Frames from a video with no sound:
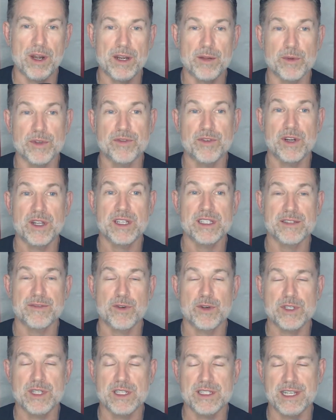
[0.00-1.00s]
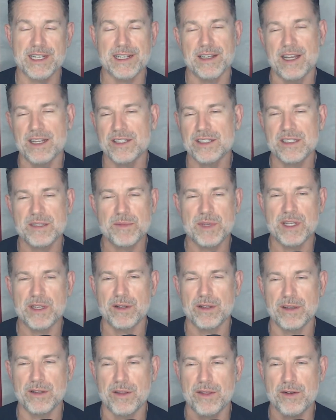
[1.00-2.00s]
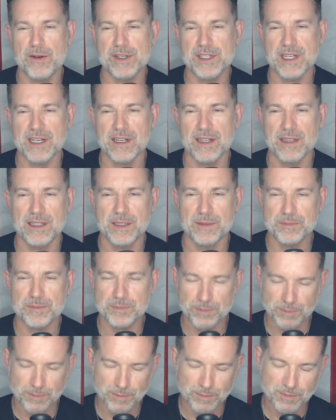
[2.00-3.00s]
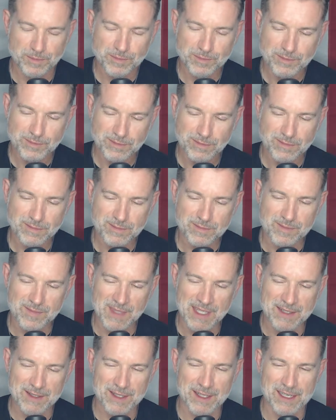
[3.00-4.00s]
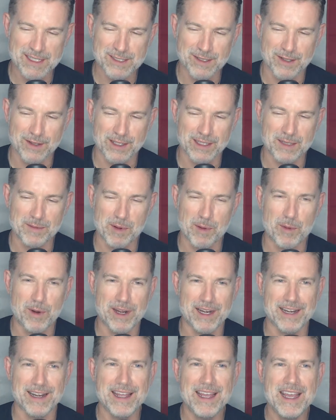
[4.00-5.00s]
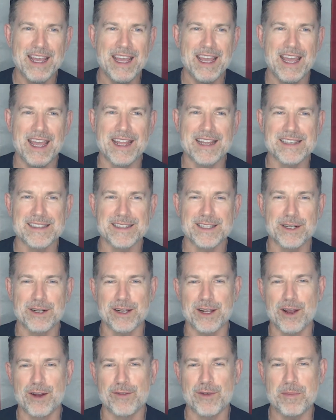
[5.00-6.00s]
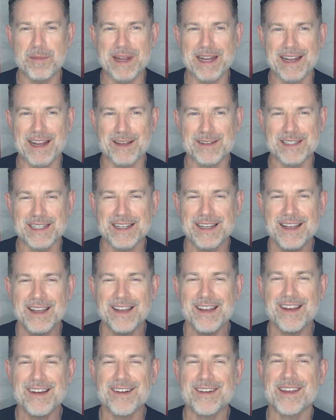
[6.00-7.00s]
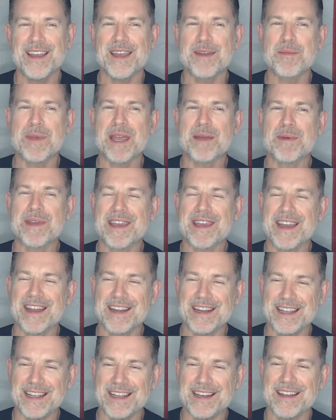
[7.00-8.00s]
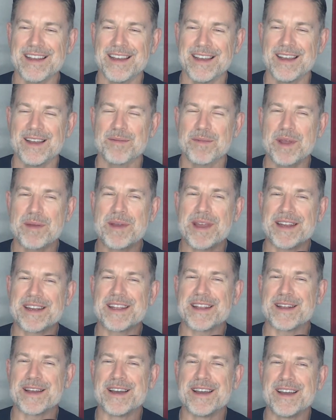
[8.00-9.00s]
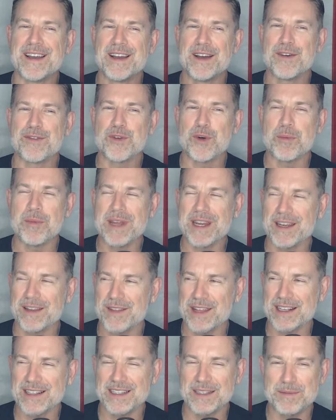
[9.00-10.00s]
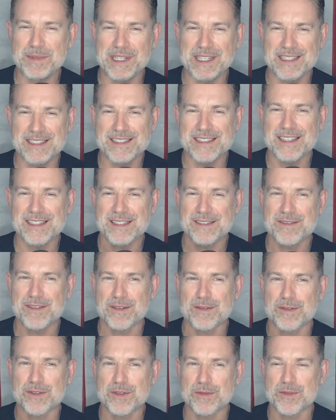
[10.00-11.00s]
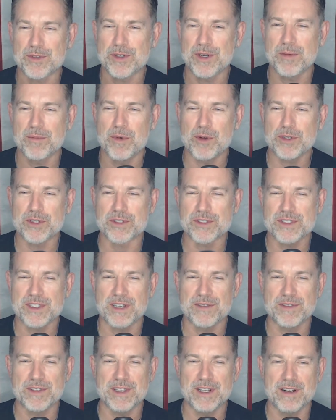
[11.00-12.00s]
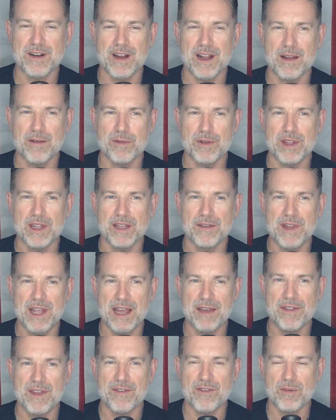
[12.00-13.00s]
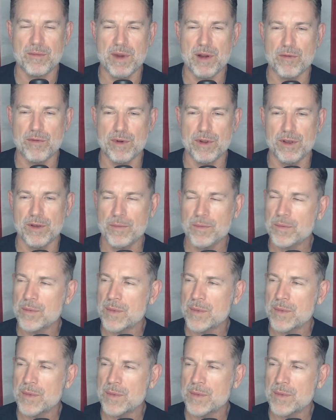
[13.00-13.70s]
It was funny because at first I was like, I just give me a little 30-second clip. And then I saw the clip I wanted, and it's literally over a minute. And I was like, okay, maybe I need a full minute of that clip, because that's some good emotional stuff in there. I would love to have that for my reel.